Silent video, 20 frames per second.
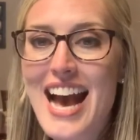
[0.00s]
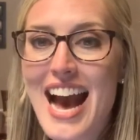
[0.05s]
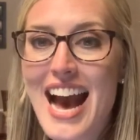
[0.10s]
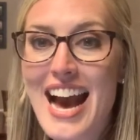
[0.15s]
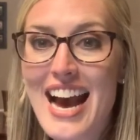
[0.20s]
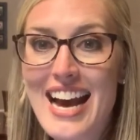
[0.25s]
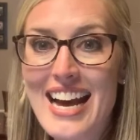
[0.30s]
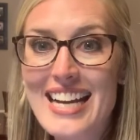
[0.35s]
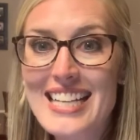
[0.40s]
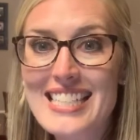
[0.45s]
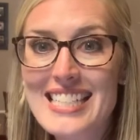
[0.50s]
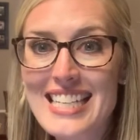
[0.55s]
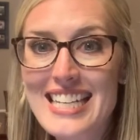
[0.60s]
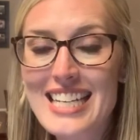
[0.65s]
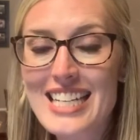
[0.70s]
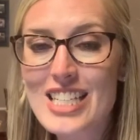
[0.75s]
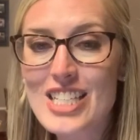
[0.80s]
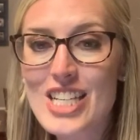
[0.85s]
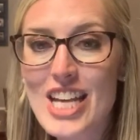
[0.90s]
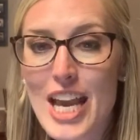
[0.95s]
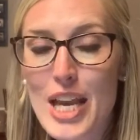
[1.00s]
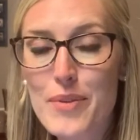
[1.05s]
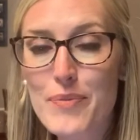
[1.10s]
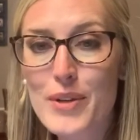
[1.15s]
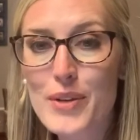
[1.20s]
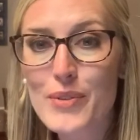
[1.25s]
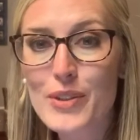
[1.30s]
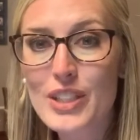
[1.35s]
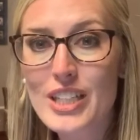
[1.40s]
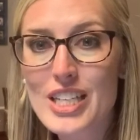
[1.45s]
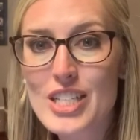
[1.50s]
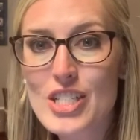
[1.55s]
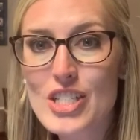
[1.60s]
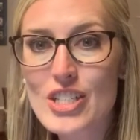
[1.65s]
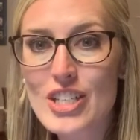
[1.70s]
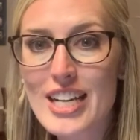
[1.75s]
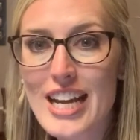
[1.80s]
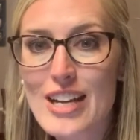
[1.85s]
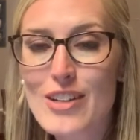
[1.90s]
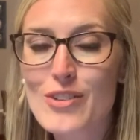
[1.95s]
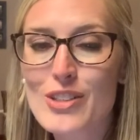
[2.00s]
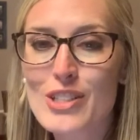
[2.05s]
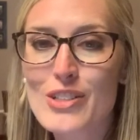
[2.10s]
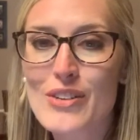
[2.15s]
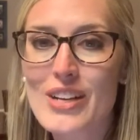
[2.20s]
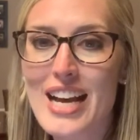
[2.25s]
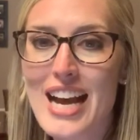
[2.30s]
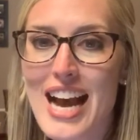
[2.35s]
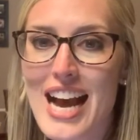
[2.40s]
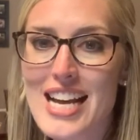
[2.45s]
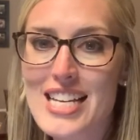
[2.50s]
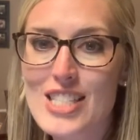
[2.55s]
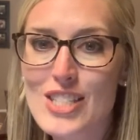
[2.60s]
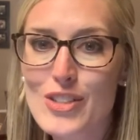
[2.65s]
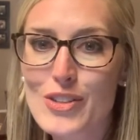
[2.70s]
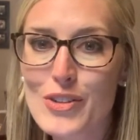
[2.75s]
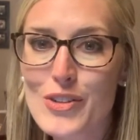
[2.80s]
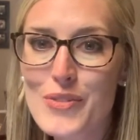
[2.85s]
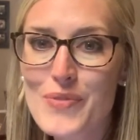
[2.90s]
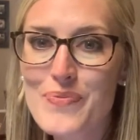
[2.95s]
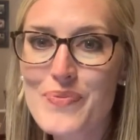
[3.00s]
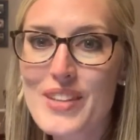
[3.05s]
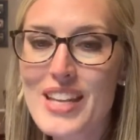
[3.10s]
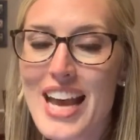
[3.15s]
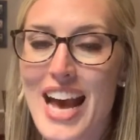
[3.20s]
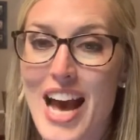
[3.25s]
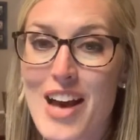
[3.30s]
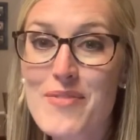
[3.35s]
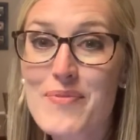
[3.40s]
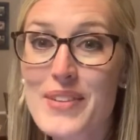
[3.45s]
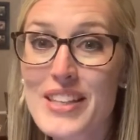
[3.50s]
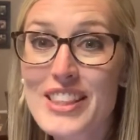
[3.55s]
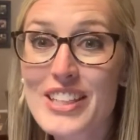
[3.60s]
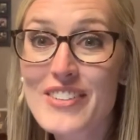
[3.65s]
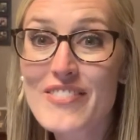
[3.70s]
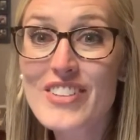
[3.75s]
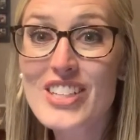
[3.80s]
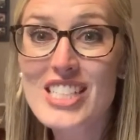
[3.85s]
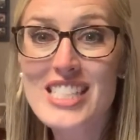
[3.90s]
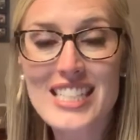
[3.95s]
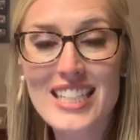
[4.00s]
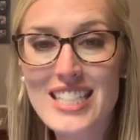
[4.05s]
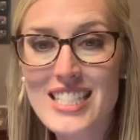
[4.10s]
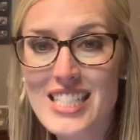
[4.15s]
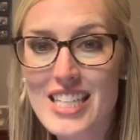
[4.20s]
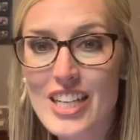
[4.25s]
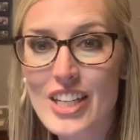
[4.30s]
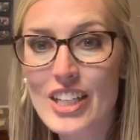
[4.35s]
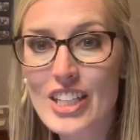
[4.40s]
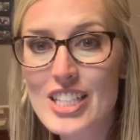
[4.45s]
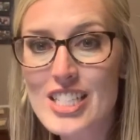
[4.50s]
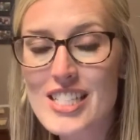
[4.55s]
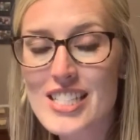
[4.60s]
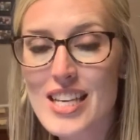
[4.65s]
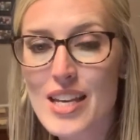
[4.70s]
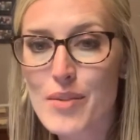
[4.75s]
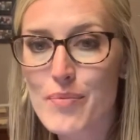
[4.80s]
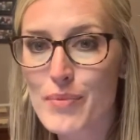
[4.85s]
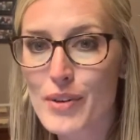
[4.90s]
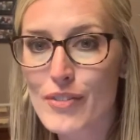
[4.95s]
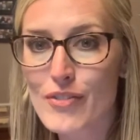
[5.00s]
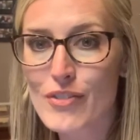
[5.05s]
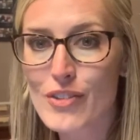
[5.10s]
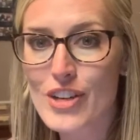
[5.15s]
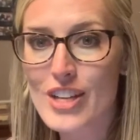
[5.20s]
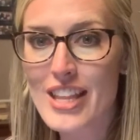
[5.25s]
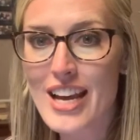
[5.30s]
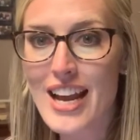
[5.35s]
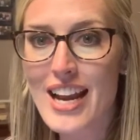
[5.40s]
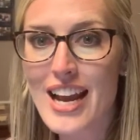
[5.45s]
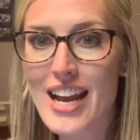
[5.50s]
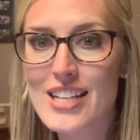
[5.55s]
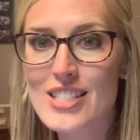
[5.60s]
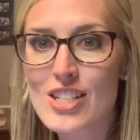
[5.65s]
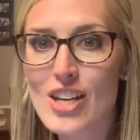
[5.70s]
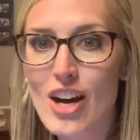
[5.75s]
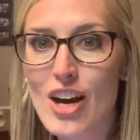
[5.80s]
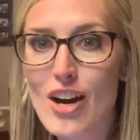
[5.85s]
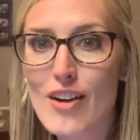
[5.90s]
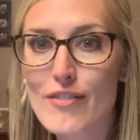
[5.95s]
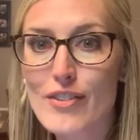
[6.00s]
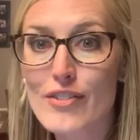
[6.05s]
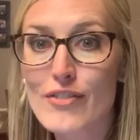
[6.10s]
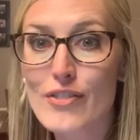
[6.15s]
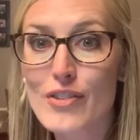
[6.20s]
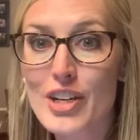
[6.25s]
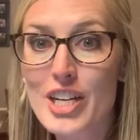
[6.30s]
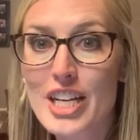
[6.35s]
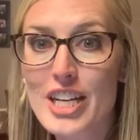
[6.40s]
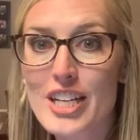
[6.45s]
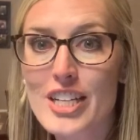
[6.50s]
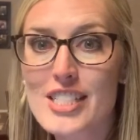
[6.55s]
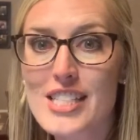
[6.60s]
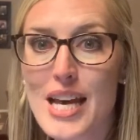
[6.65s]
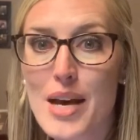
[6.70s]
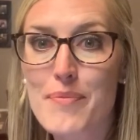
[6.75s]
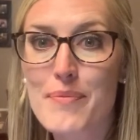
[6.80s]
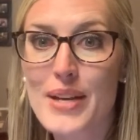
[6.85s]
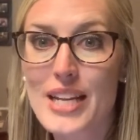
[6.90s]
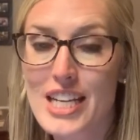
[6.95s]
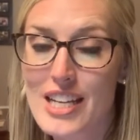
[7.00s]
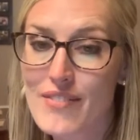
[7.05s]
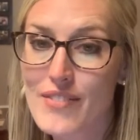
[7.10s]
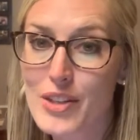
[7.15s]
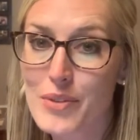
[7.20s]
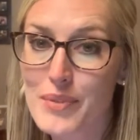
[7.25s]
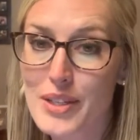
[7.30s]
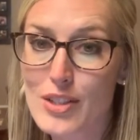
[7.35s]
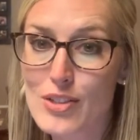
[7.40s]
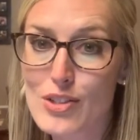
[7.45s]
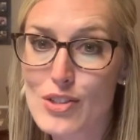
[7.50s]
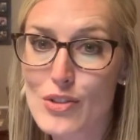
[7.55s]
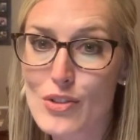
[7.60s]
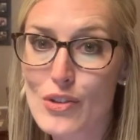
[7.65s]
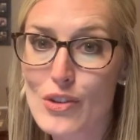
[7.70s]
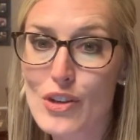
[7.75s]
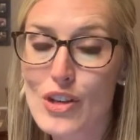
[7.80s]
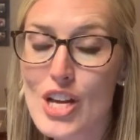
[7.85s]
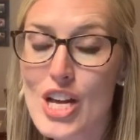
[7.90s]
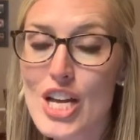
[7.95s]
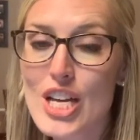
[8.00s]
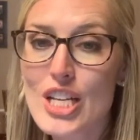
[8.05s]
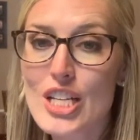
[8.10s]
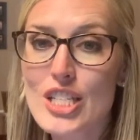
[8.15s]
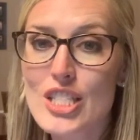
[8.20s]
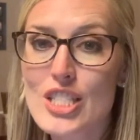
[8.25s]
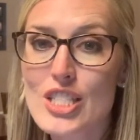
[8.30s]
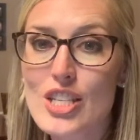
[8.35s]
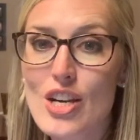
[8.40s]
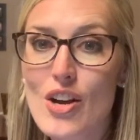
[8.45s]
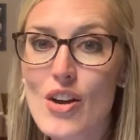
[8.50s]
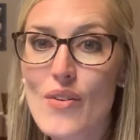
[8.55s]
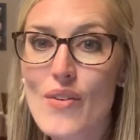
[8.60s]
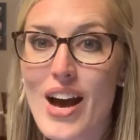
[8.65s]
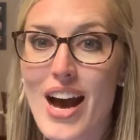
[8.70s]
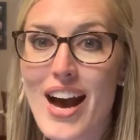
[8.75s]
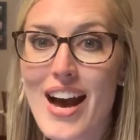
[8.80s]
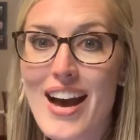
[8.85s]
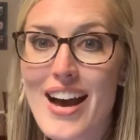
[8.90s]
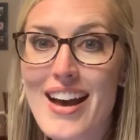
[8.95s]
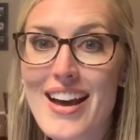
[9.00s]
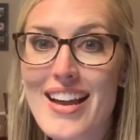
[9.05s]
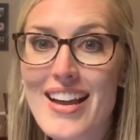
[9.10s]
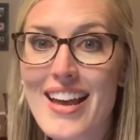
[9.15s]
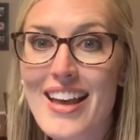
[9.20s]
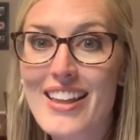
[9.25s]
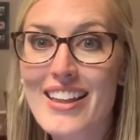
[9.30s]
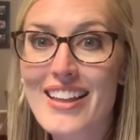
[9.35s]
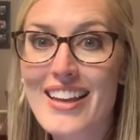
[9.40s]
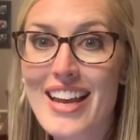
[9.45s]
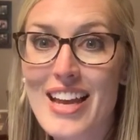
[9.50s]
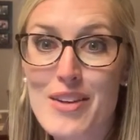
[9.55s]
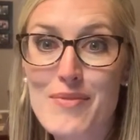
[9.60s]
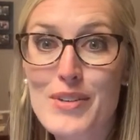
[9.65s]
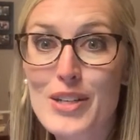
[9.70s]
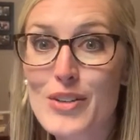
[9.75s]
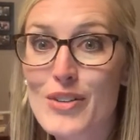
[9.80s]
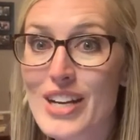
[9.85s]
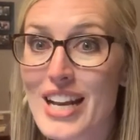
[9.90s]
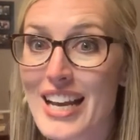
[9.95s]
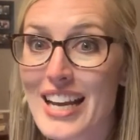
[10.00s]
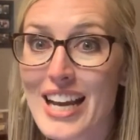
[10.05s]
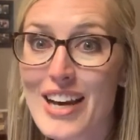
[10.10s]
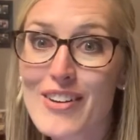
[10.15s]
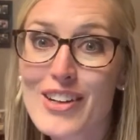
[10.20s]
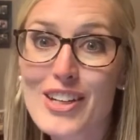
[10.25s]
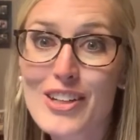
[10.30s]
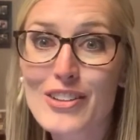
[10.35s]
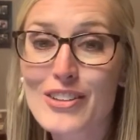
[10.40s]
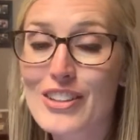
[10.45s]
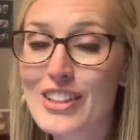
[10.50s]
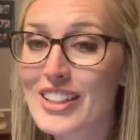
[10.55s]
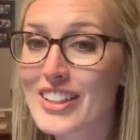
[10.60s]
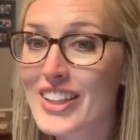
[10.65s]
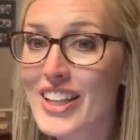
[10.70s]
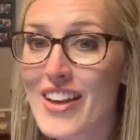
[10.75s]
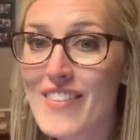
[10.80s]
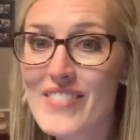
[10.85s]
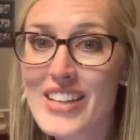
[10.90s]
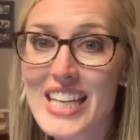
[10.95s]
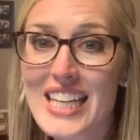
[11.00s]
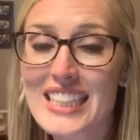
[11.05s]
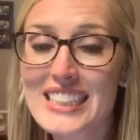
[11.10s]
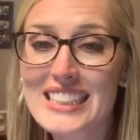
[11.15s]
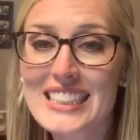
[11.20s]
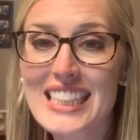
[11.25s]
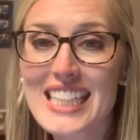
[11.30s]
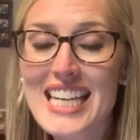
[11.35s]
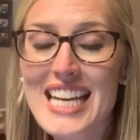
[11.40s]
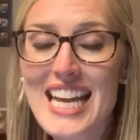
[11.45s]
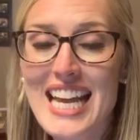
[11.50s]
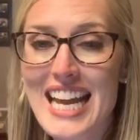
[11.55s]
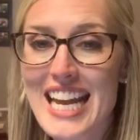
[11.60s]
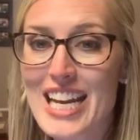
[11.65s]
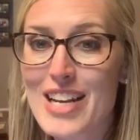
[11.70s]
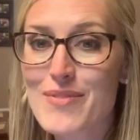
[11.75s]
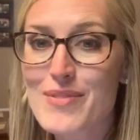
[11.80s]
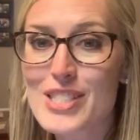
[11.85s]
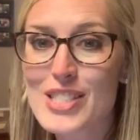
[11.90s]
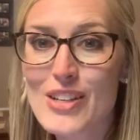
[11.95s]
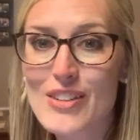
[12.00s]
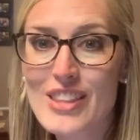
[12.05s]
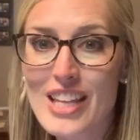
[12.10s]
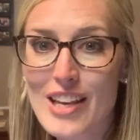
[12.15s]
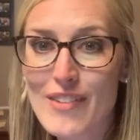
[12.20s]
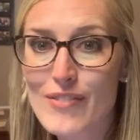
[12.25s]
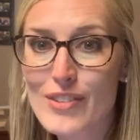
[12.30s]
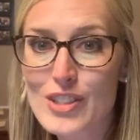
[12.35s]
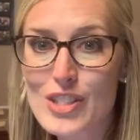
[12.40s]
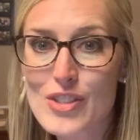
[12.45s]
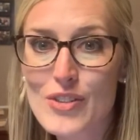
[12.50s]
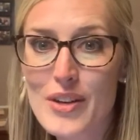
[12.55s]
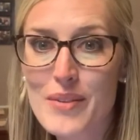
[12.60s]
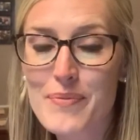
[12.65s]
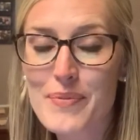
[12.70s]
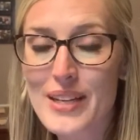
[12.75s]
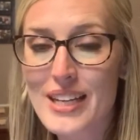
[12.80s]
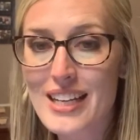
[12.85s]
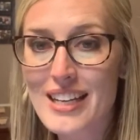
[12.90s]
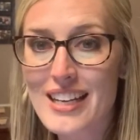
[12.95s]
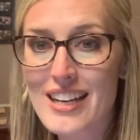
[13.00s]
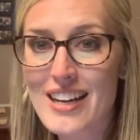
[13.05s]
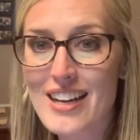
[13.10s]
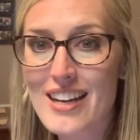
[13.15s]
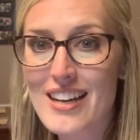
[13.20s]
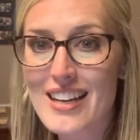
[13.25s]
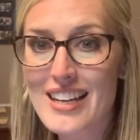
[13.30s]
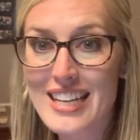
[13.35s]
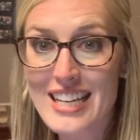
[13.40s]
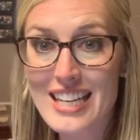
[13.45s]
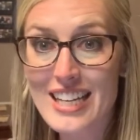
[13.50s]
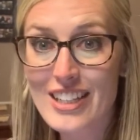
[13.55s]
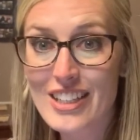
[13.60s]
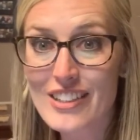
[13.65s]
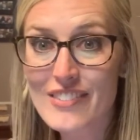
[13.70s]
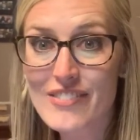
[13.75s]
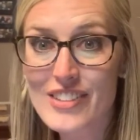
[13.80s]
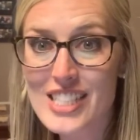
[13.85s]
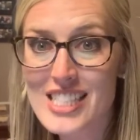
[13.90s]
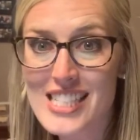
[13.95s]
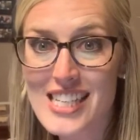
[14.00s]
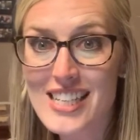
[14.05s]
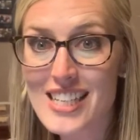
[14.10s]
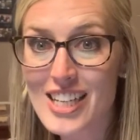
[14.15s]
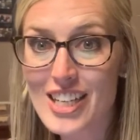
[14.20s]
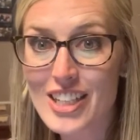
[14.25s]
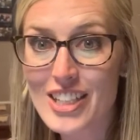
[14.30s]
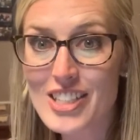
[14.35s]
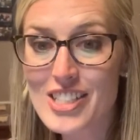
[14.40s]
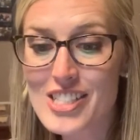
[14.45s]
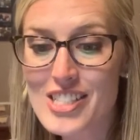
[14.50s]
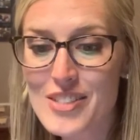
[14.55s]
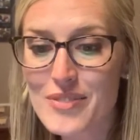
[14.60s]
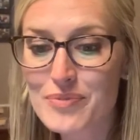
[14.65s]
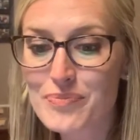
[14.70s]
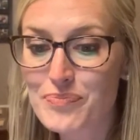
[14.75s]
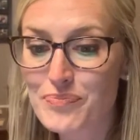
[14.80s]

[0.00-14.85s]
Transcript: I teach AP World History at North Gwinnett High School. I've been there for 6 years, and before that, I taught for 4 years at Pinckneyville Middle School. So I am a Gwinnett County girl. I love it, and I'm so thankful to have been here for 10 years.